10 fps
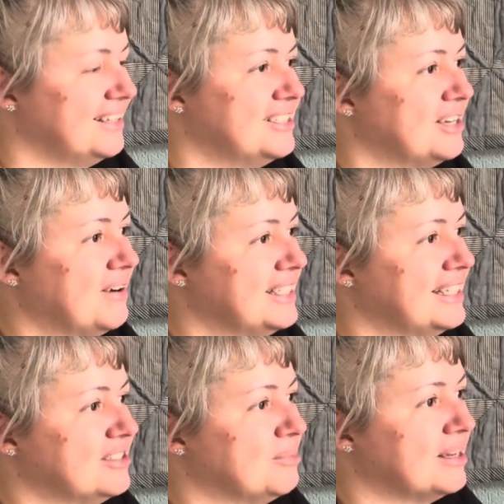So I
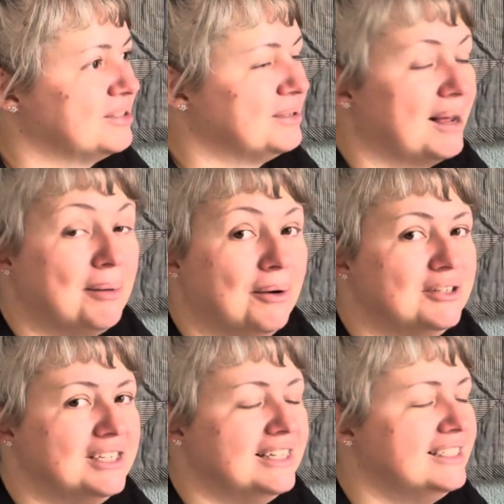said to my husband, I'm going
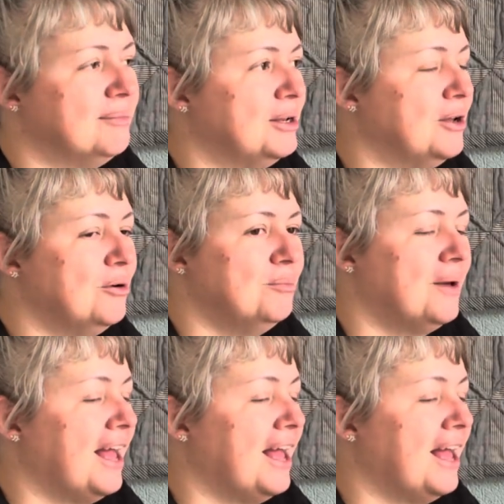to knit him a gnome,